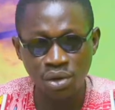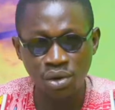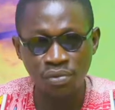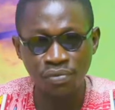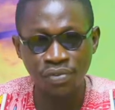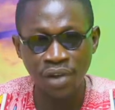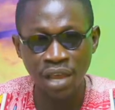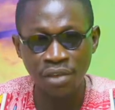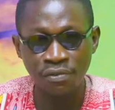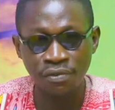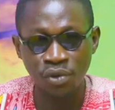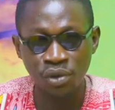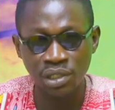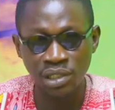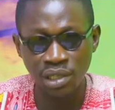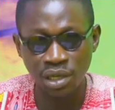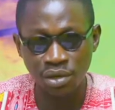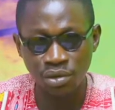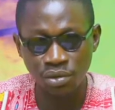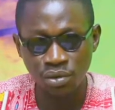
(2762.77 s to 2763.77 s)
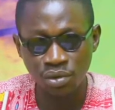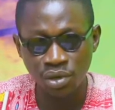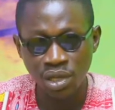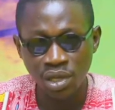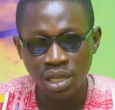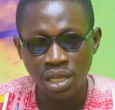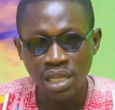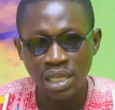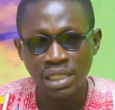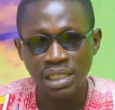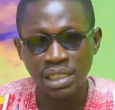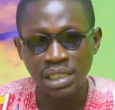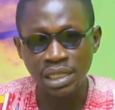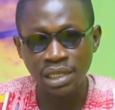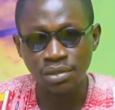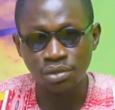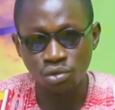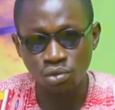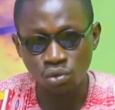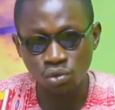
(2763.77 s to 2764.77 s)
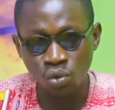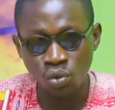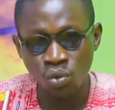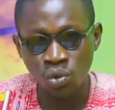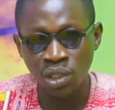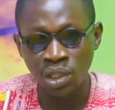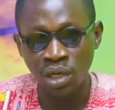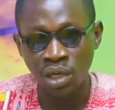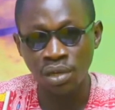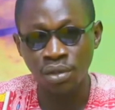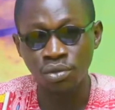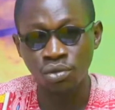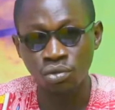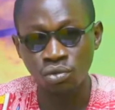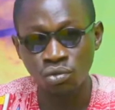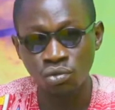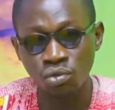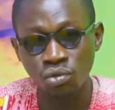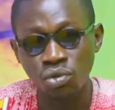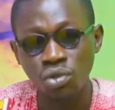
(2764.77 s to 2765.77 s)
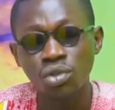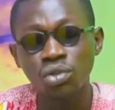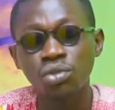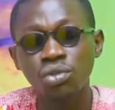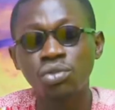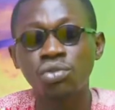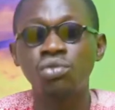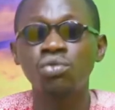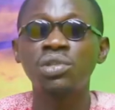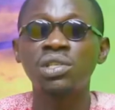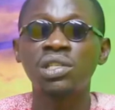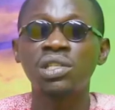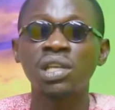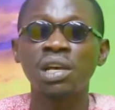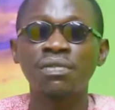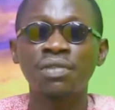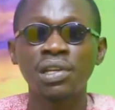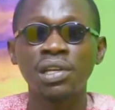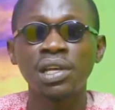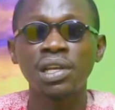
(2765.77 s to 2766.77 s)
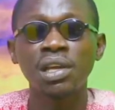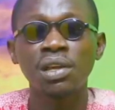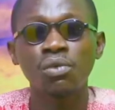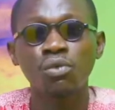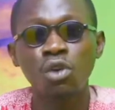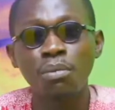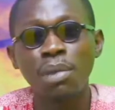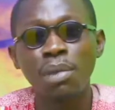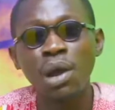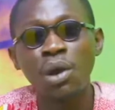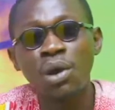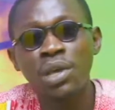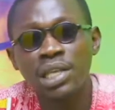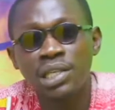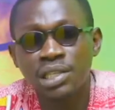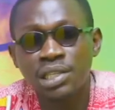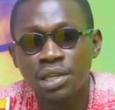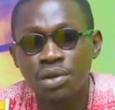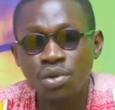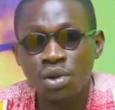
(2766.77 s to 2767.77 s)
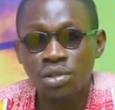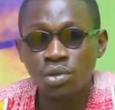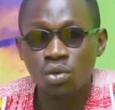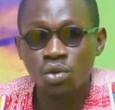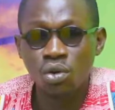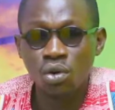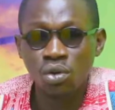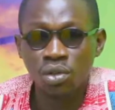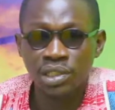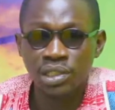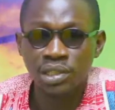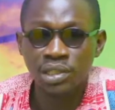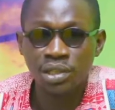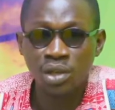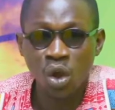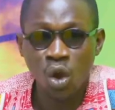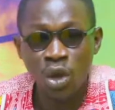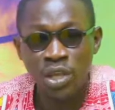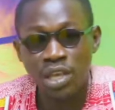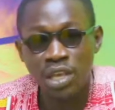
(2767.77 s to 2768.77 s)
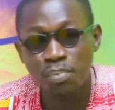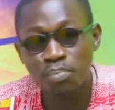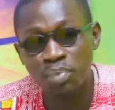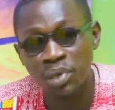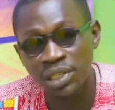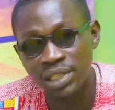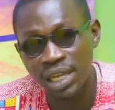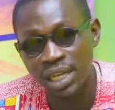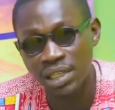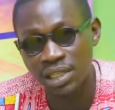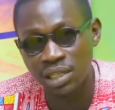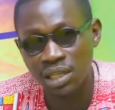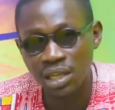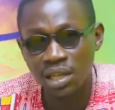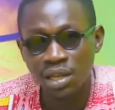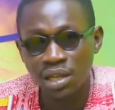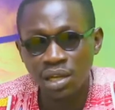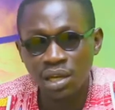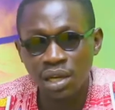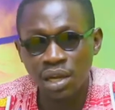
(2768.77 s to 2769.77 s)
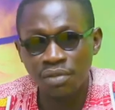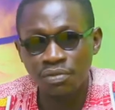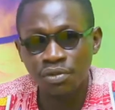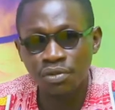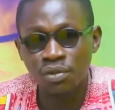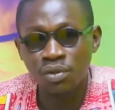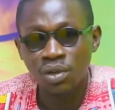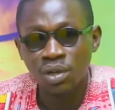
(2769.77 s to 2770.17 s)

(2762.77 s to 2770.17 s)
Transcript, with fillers: five four zero six two three two two seven. One man on your serious calls, not on your business level.